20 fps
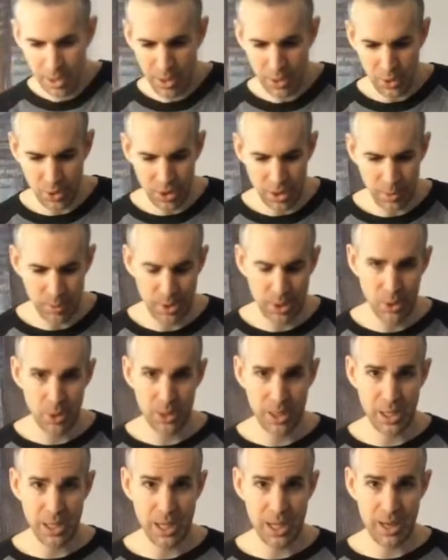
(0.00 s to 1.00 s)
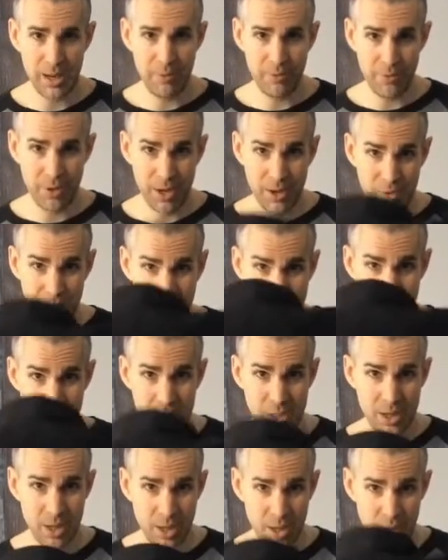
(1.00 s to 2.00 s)
you're going to be looking at
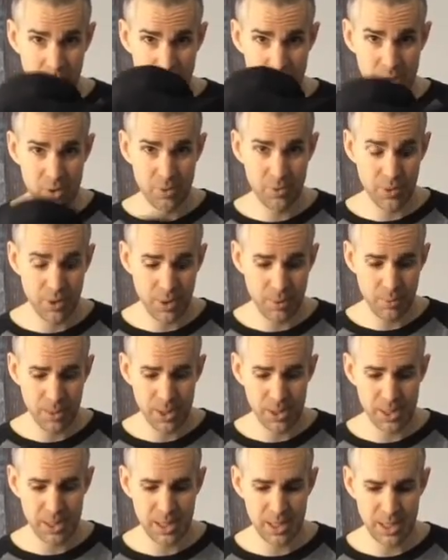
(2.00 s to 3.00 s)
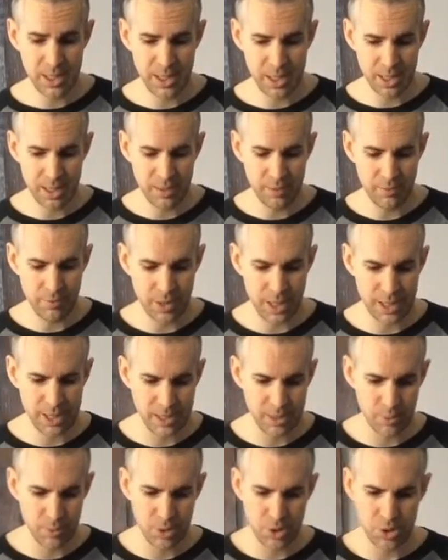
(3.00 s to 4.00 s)
$500 for the Muske heated
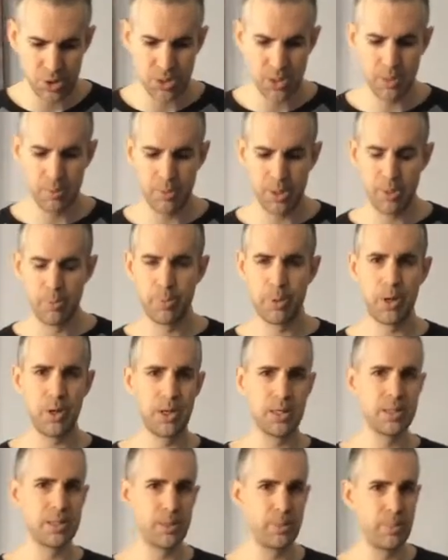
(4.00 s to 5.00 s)
vest, which in big part is the